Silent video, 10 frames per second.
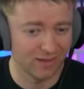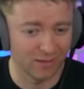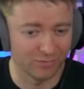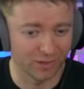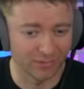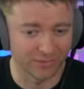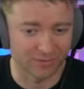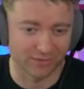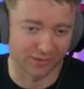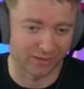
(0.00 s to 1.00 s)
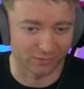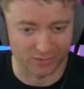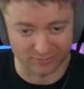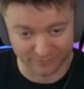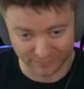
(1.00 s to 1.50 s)
I'm probably... okay,
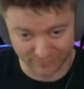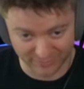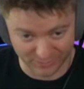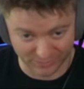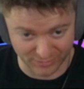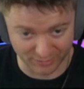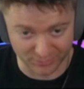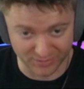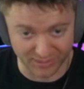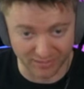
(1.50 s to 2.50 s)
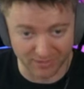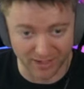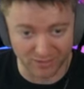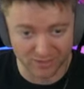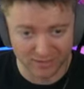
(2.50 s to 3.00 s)
well, he's just going to lose the game
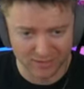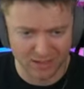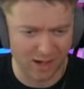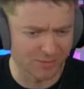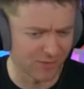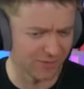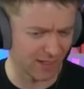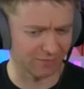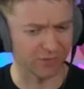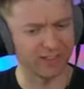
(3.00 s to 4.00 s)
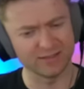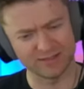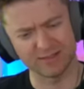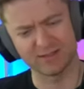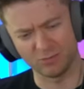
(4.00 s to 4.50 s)
now. I was going to say after king
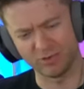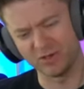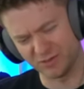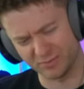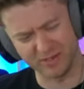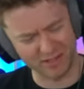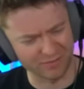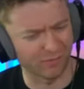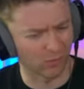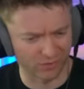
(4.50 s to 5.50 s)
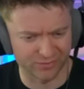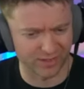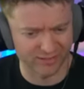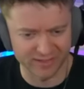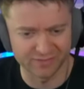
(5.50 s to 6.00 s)
d6, I'd probably just play e4,
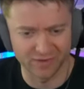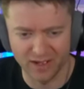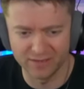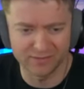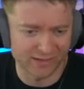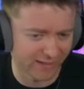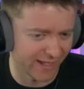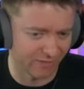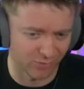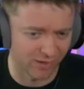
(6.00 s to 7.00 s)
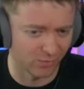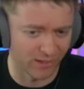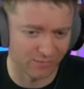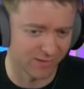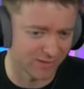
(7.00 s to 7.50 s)
threatening e5, and he can't run
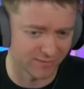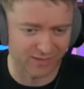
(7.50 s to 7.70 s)
away because of